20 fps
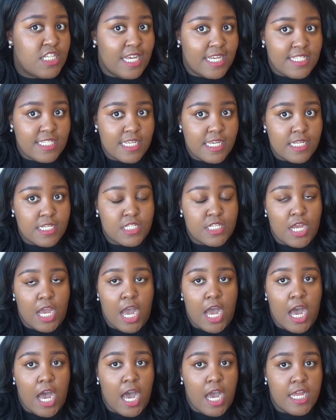doesn't
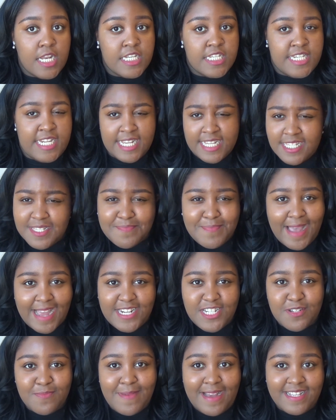
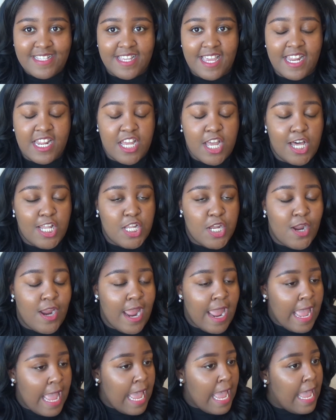mismatch my skin color.
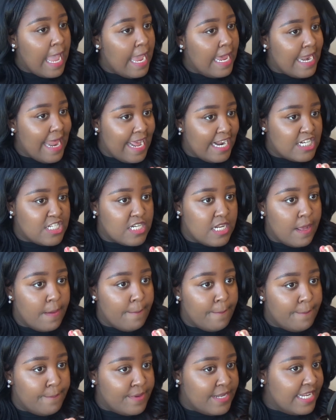It actually
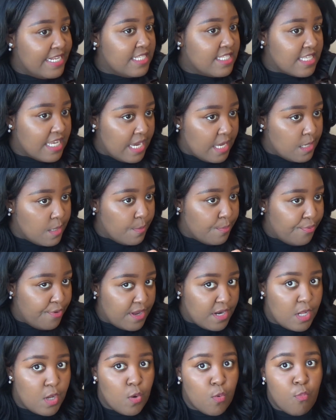blends in
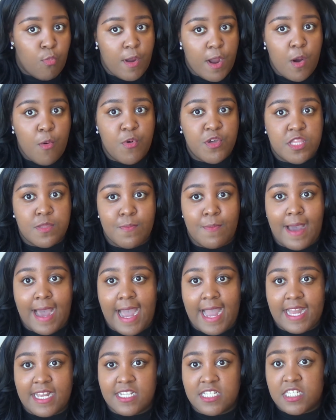pretty well with
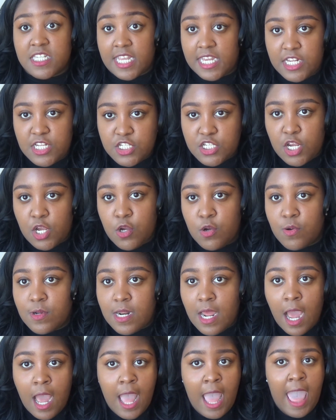my skin
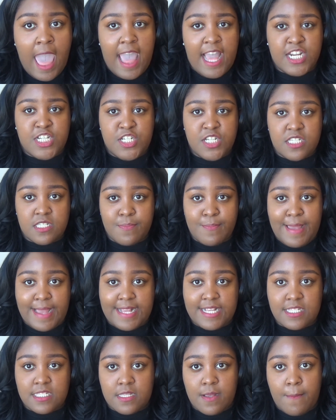tone. It just
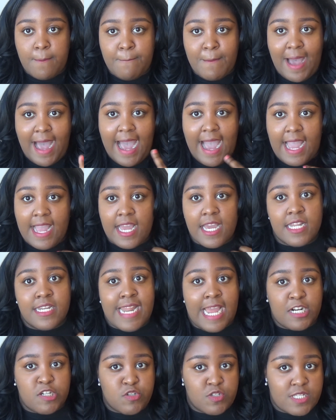makes my
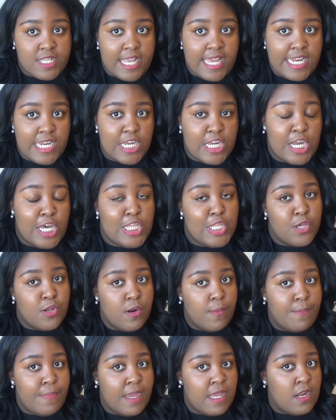natural skin look a
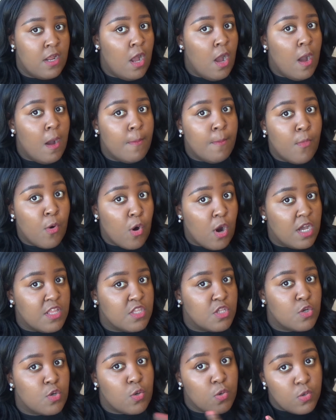little bit more on
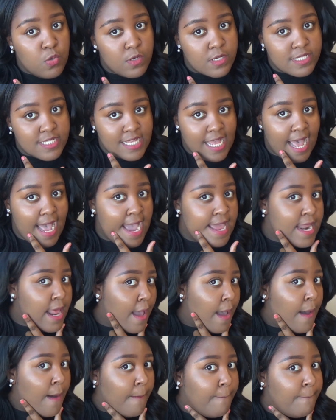the cool side,
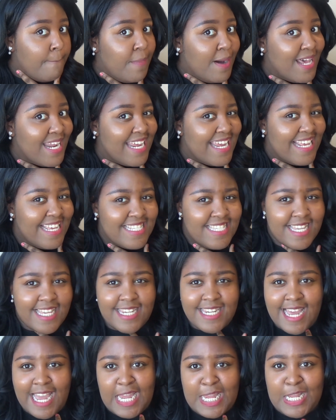but it isn't
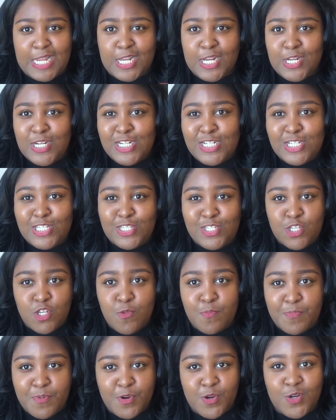like
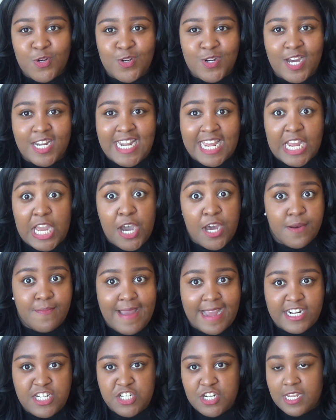super like
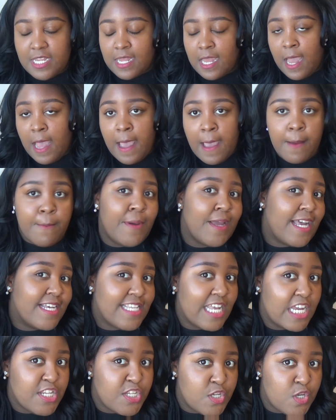unmatching, because
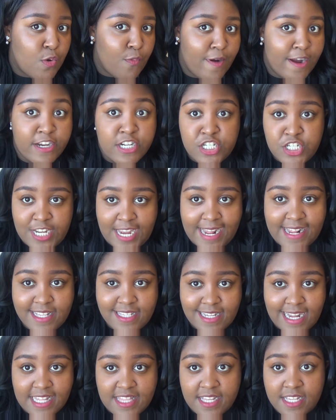I do wear
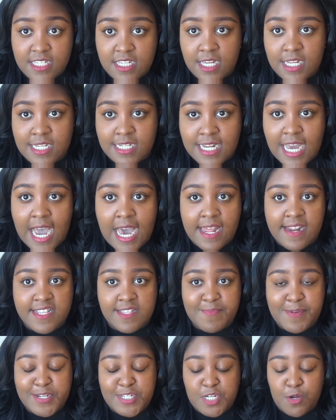shades like this a lot,
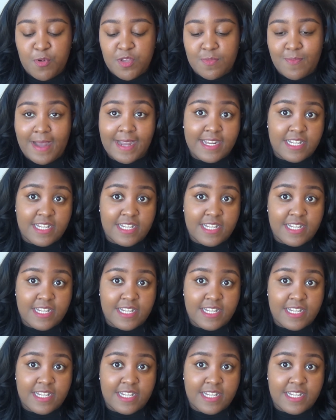especially with my